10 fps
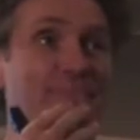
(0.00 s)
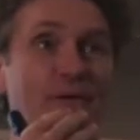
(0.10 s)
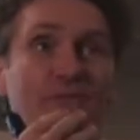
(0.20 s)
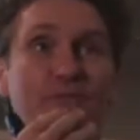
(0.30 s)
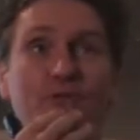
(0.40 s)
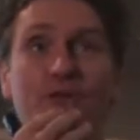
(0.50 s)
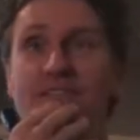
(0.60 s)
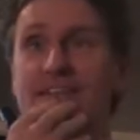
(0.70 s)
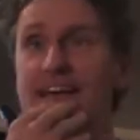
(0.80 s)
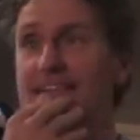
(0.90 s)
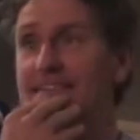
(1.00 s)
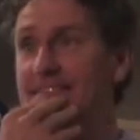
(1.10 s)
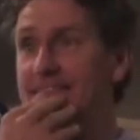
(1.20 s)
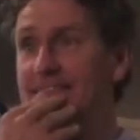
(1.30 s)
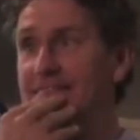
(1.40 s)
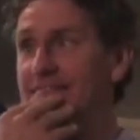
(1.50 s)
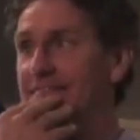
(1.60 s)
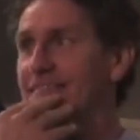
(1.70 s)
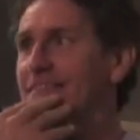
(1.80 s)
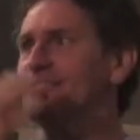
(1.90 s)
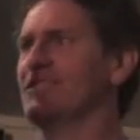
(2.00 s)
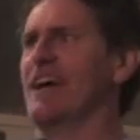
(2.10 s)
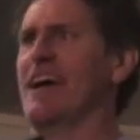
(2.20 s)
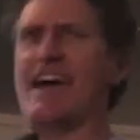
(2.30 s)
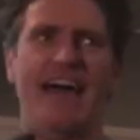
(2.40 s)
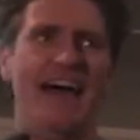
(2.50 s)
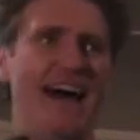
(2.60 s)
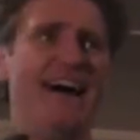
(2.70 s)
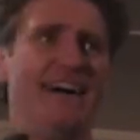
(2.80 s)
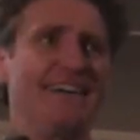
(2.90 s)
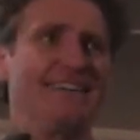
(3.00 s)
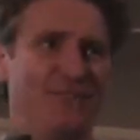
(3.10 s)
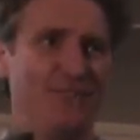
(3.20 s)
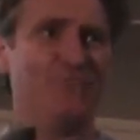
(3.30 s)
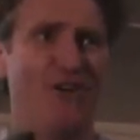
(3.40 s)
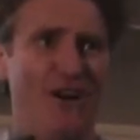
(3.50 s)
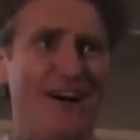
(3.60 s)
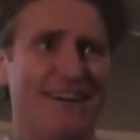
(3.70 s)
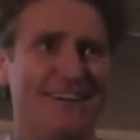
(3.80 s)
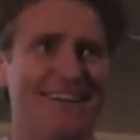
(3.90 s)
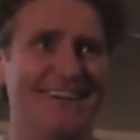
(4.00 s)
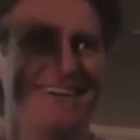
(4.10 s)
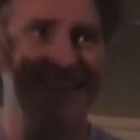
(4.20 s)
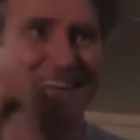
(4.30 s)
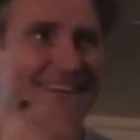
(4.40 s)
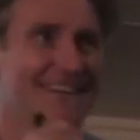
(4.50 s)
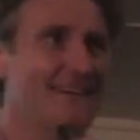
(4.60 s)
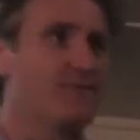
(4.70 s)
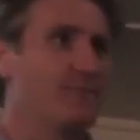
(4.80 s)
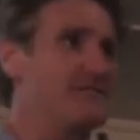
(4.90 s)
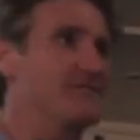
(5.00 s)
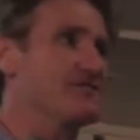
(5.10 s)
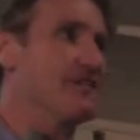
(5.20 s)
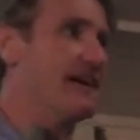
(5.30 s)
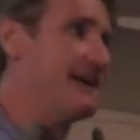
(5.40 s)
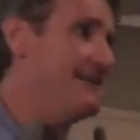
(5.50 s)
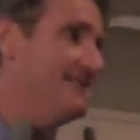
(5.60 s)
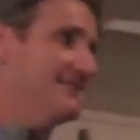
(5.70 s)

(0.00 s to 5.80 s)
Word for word: up, people from Queensland. Yeah. Good work. Western Australia.